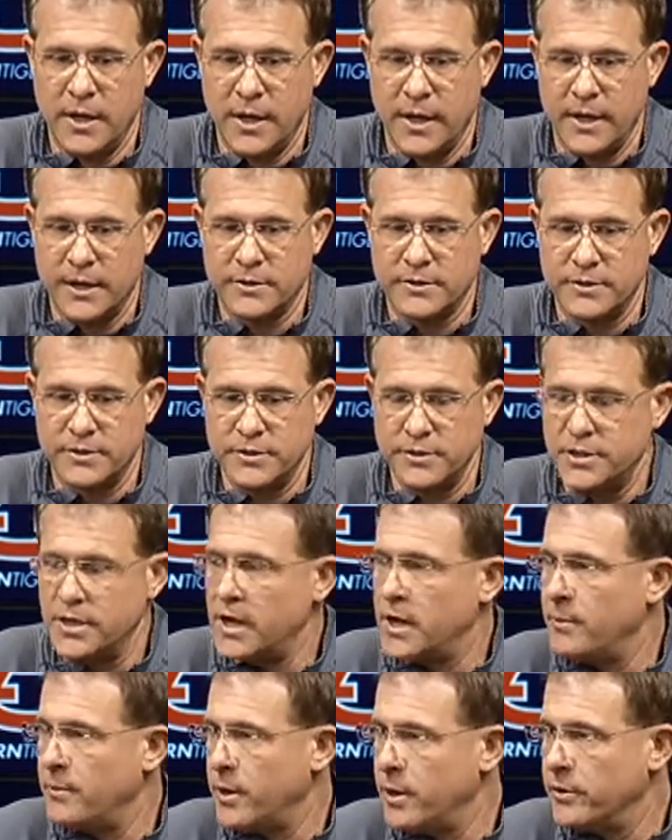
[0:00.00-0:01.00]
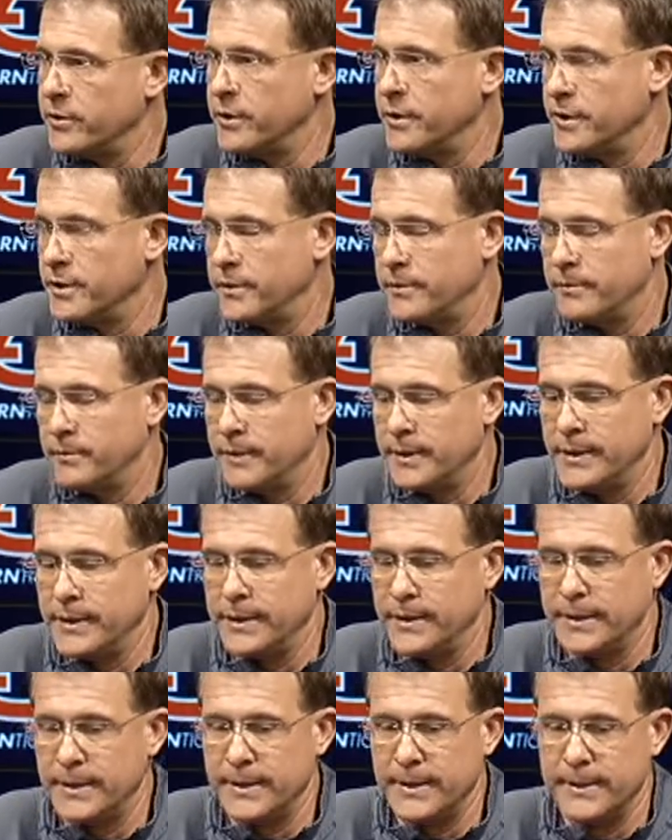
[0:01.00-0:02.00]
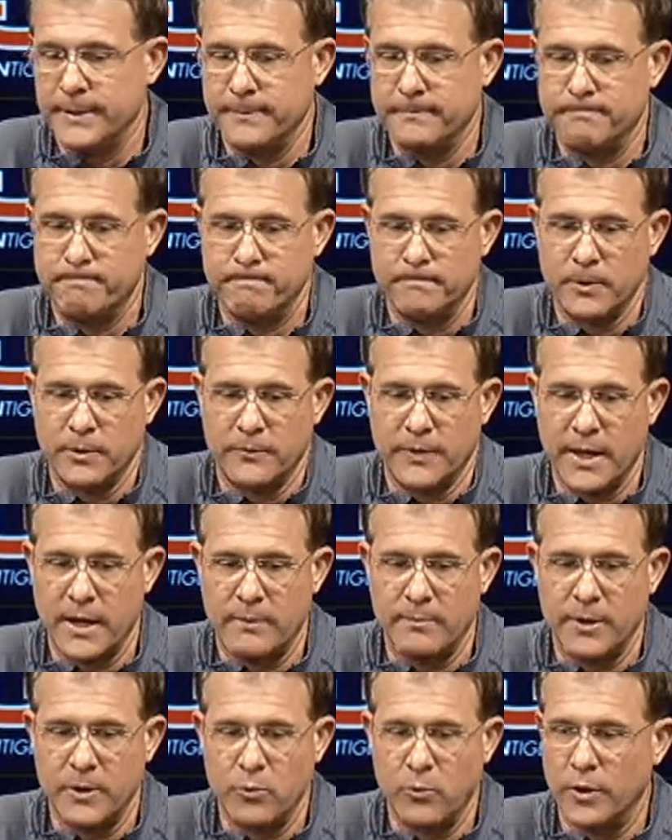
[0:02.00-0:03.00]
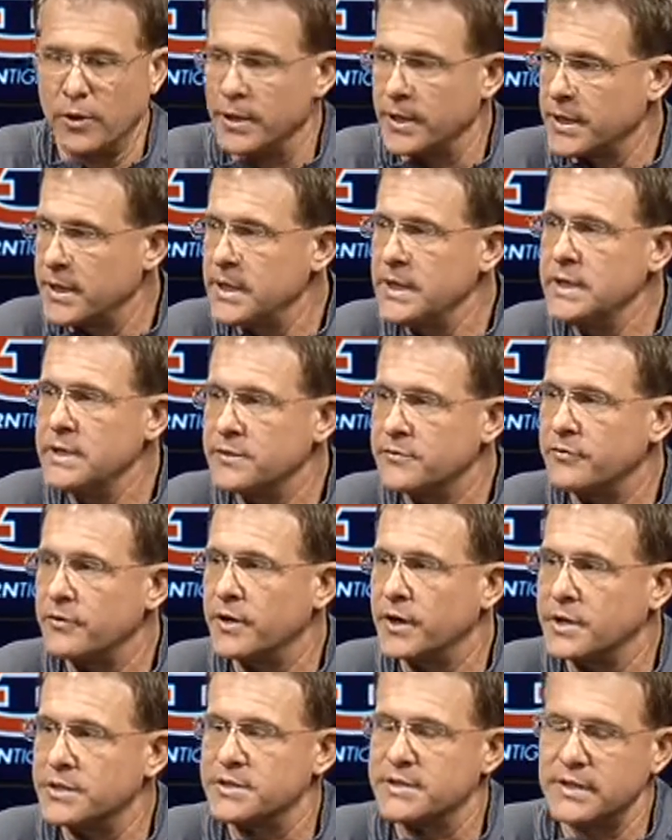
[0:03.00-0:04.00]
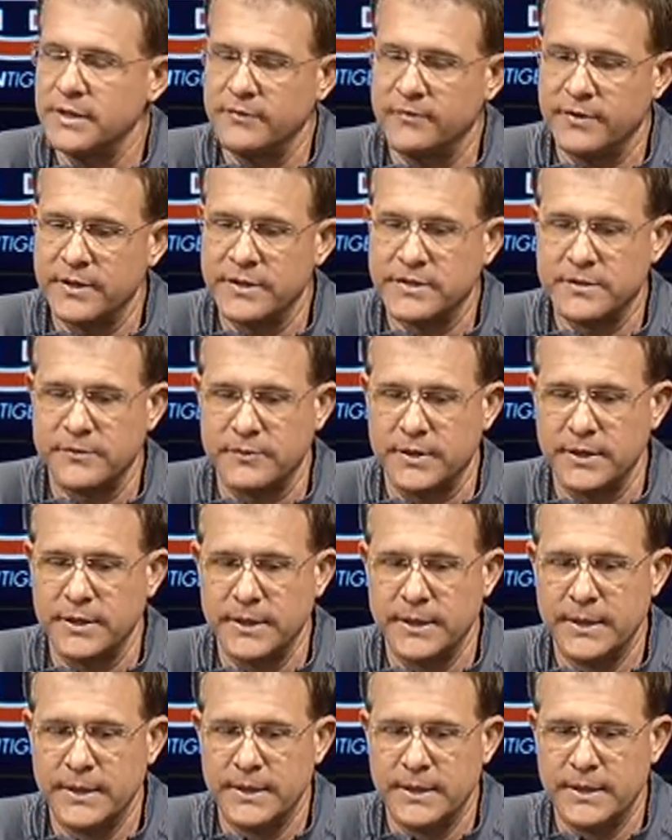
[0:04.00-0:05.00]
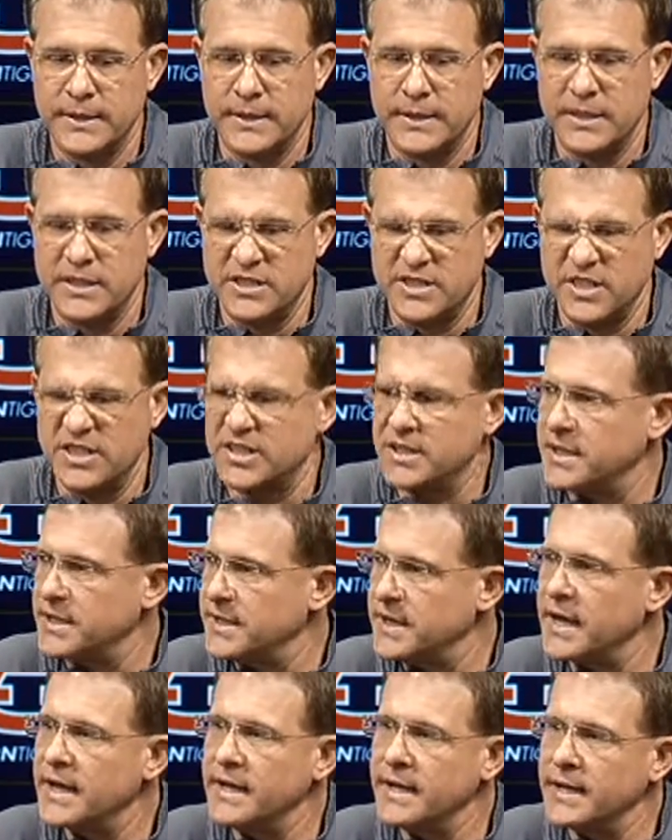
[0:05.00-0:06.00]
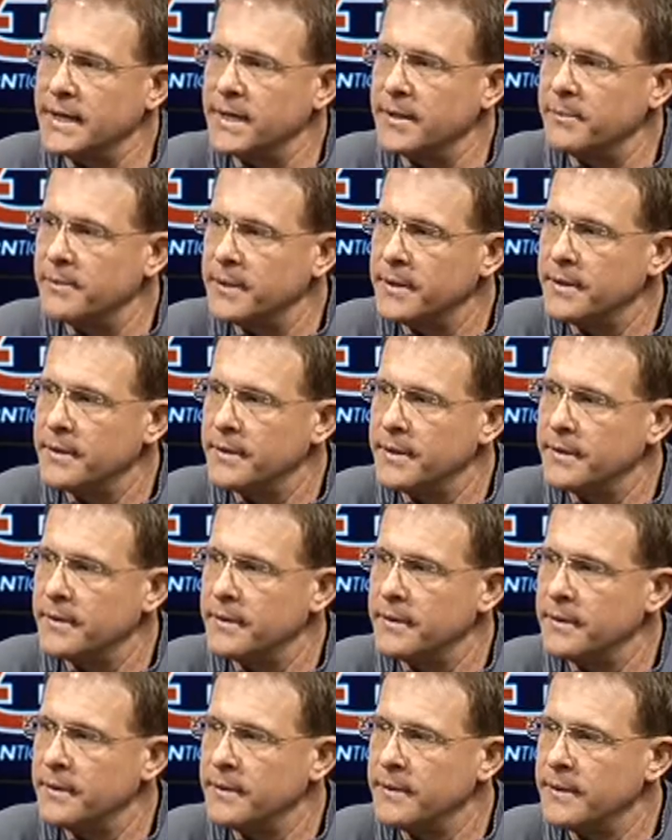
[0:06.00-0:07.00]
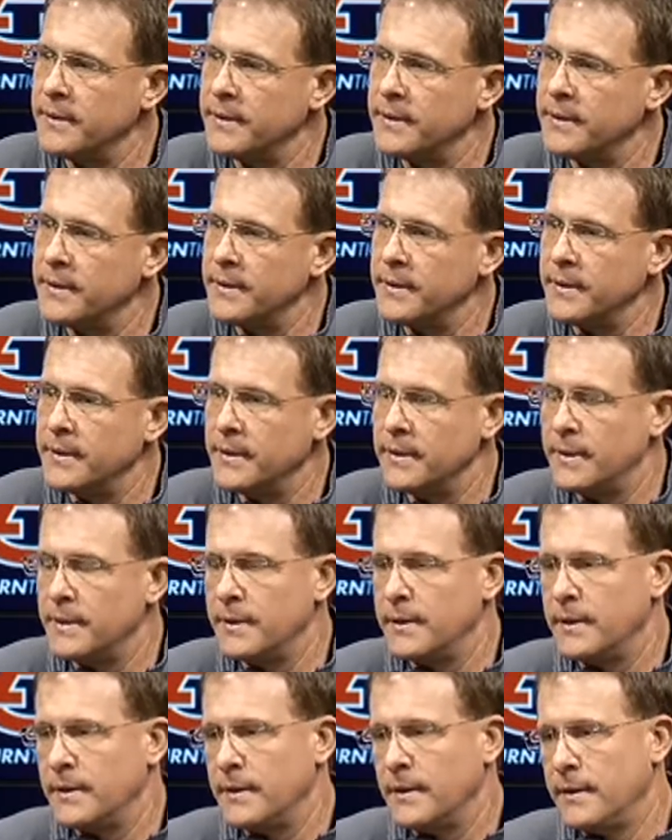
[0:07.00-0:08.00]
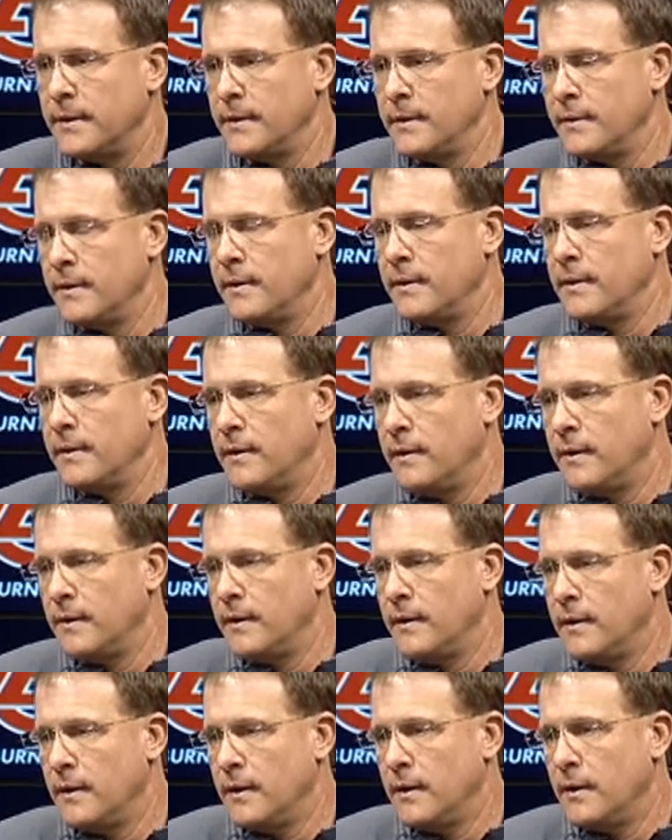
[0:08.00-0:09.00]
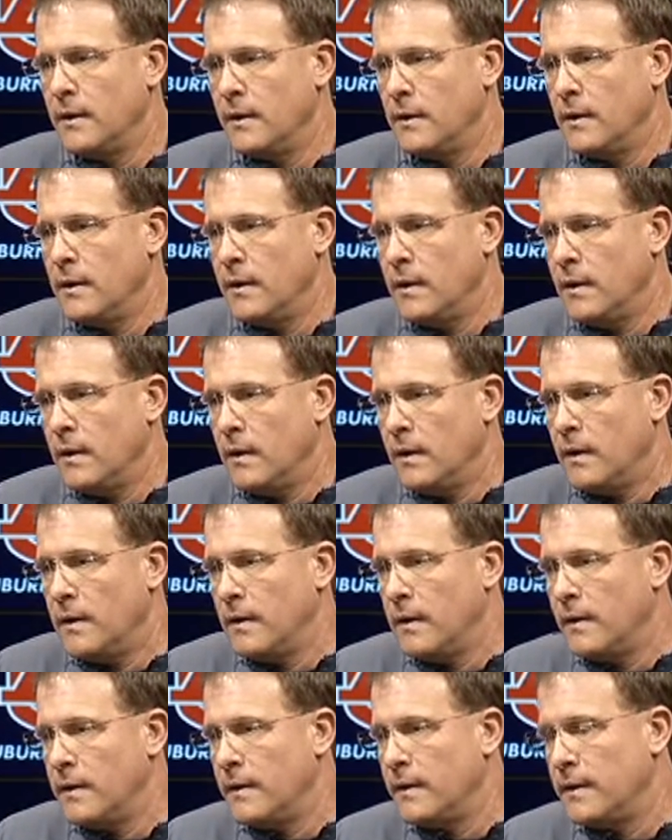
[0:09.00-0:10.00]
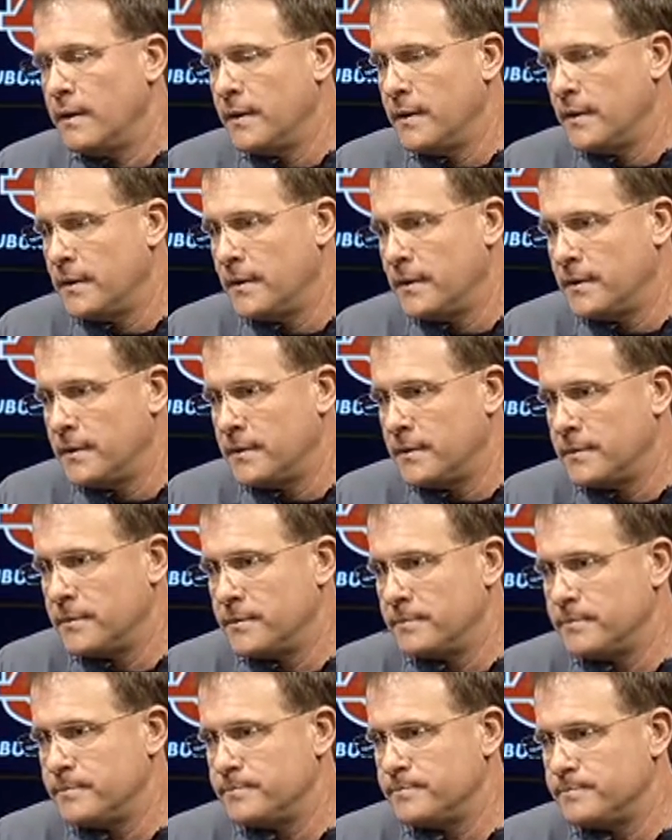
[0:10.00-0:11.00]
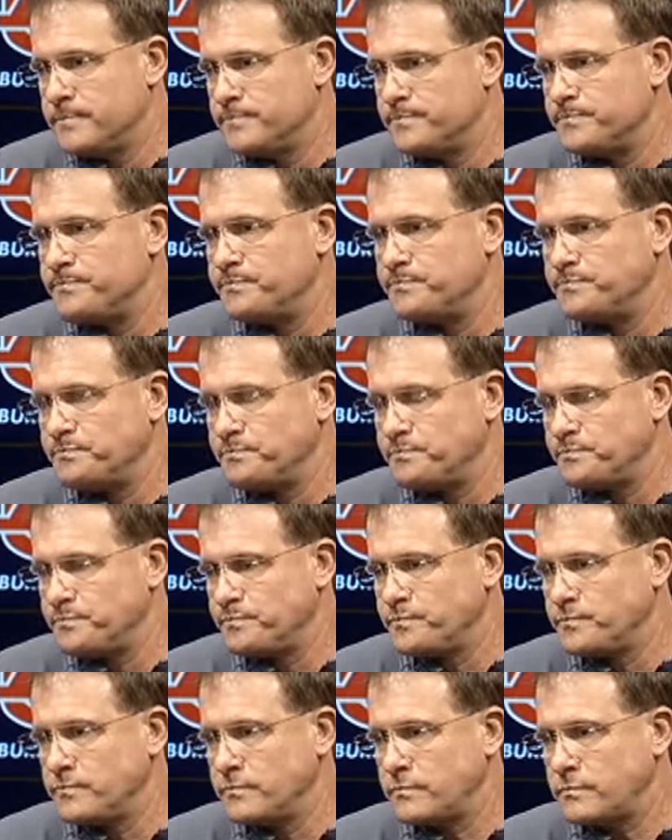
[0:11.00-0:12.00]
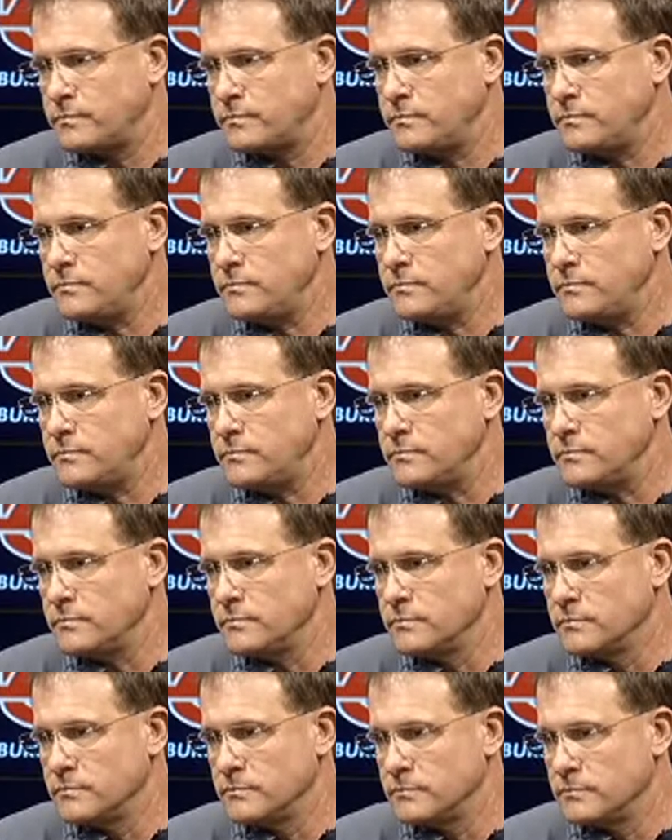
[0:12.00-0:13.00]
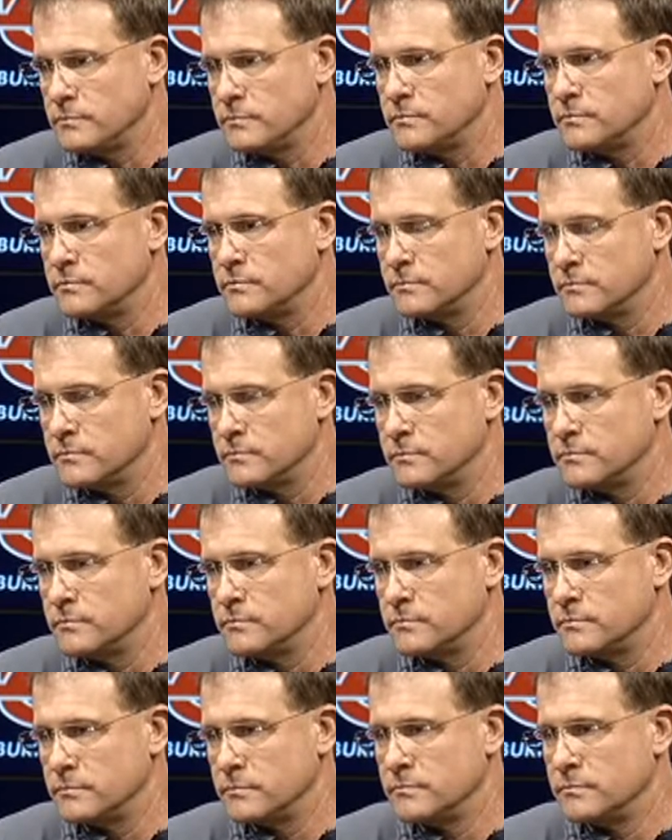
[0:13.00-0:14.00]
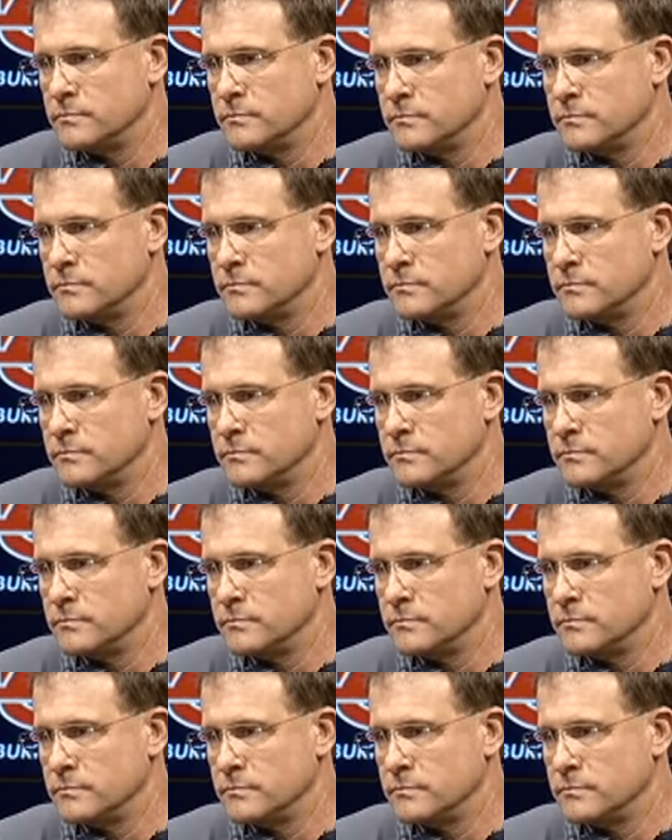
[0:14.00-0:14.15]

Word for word: excellent job all year, and um, you know that'll be one of the keys for us defensively. Is just containing him. We talked a lot about your defensive front, but just from front to back, how much has this defense improved from